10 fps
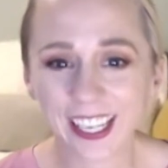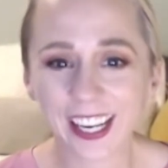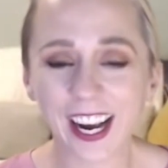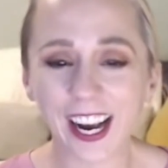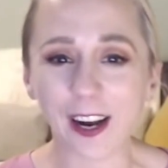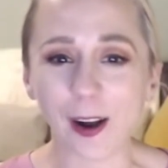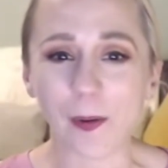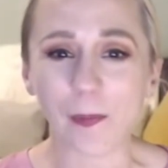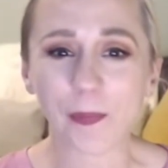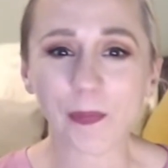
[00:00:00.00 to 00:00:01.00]

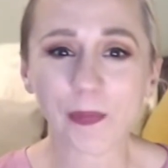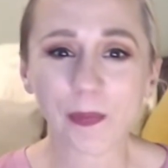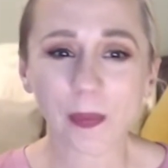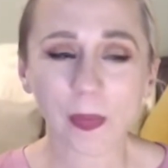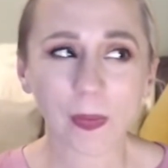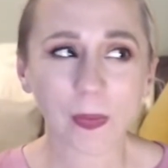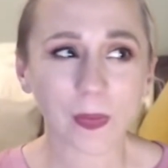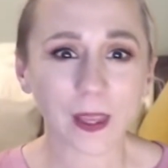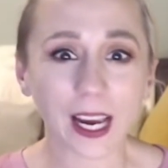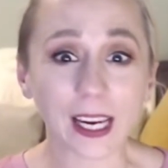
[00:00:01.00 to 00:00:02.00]

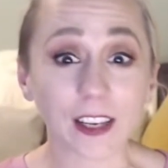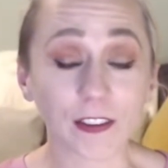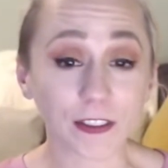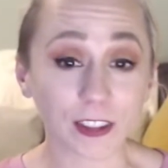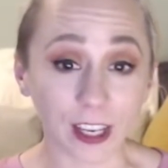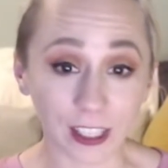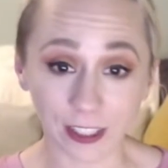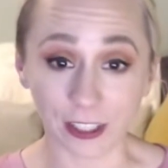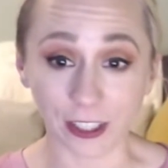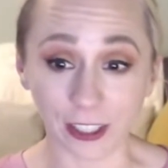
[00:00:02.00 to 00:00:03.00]
I get
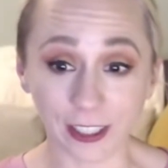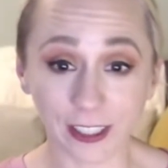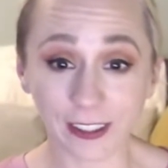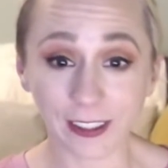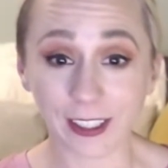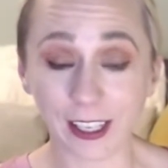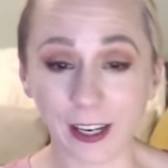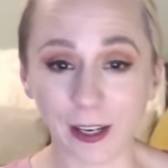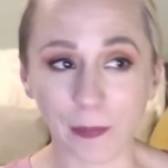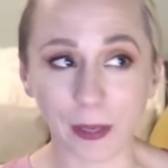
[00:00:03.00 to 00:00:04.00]
flustered.
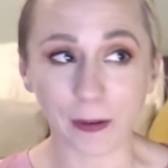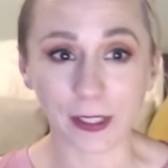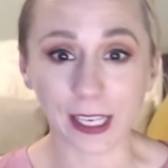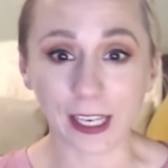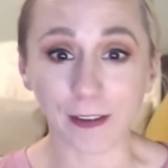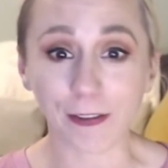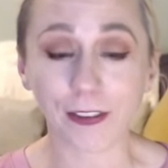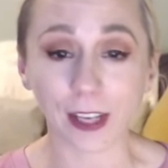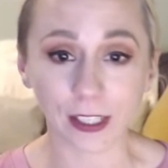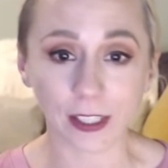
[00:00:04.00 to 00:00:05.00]
I will say I get
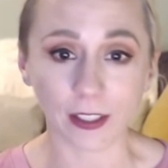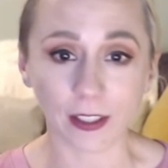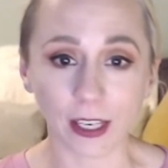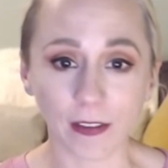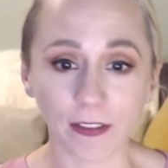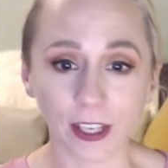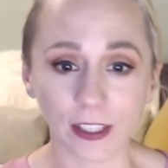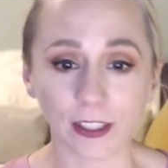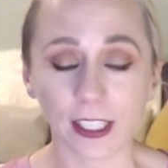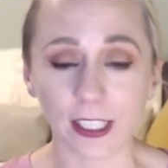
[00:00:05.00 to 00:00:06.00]
flustered, and
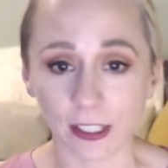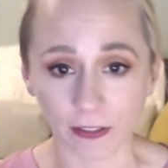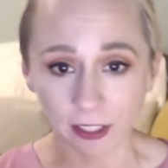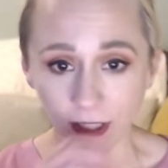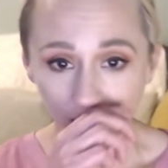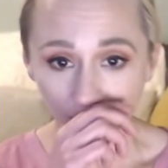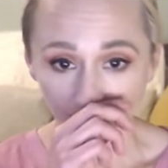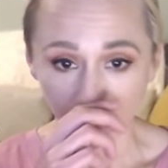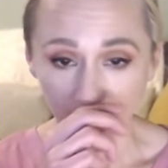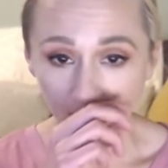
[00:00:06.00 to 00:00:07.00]
flustered is different than
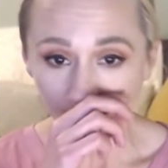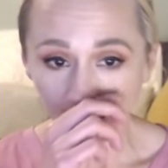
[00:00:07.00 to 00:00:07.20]
frustrated.